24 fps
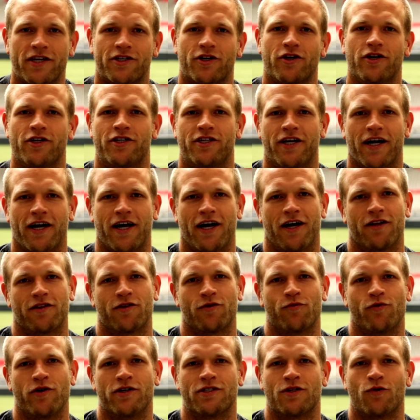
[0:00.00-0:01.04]
sure you check out
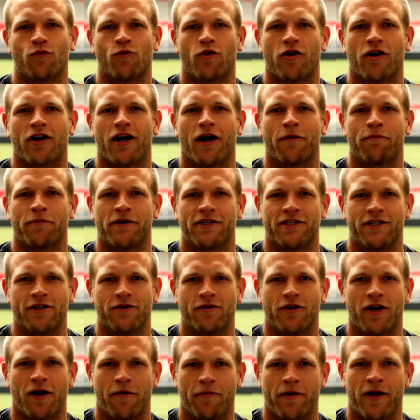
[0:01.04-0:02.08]
the Risen World Cup
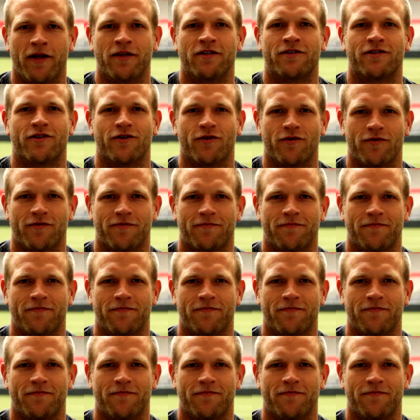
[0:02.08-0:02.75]
issue coming on soon.